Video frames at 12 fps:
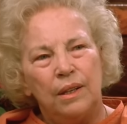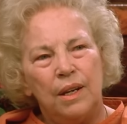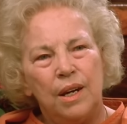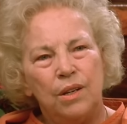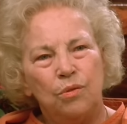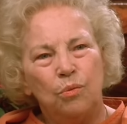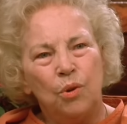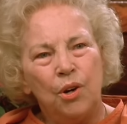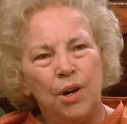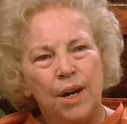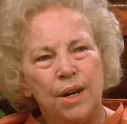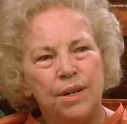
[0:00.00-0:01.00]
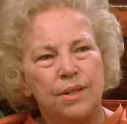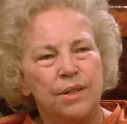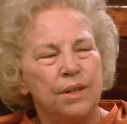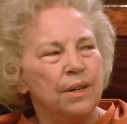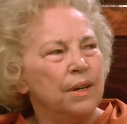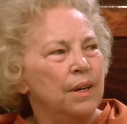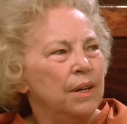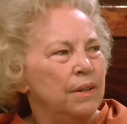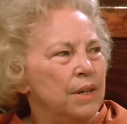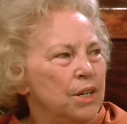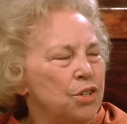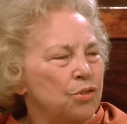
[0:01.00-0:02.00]
These worries,
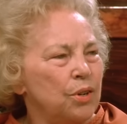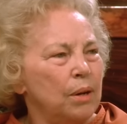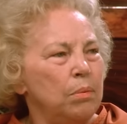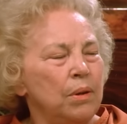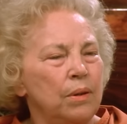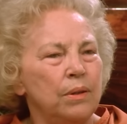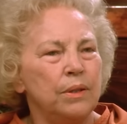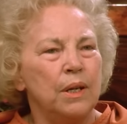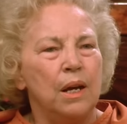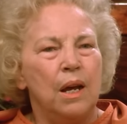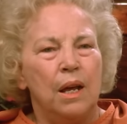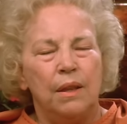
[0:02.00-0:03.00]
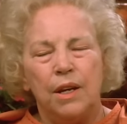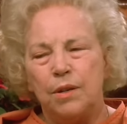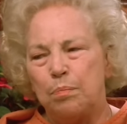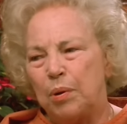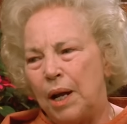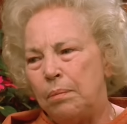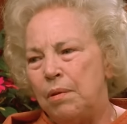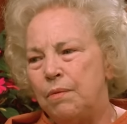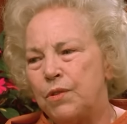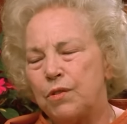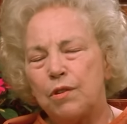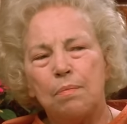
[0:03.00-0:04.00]
these troubles, these
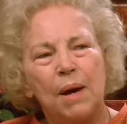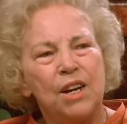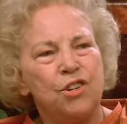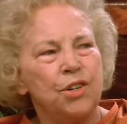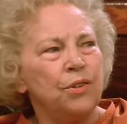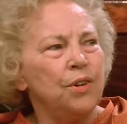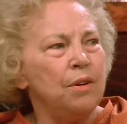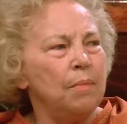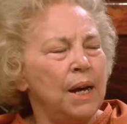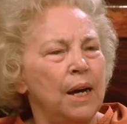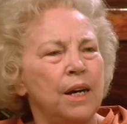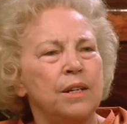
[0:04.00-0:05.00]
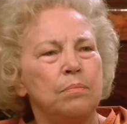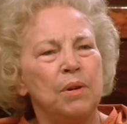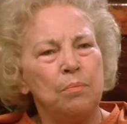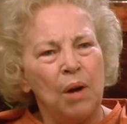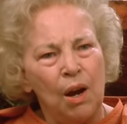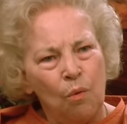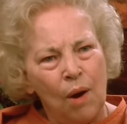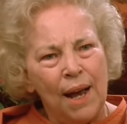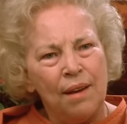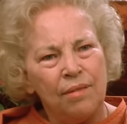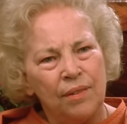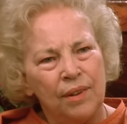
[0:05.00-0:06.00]
problems with my children, my husband, my
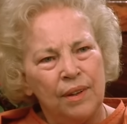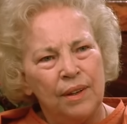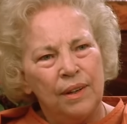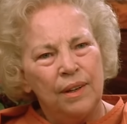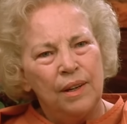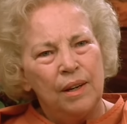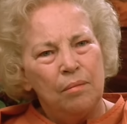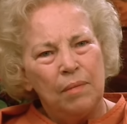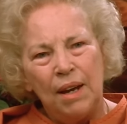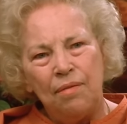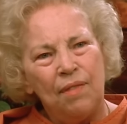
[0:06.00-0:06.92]
wife, my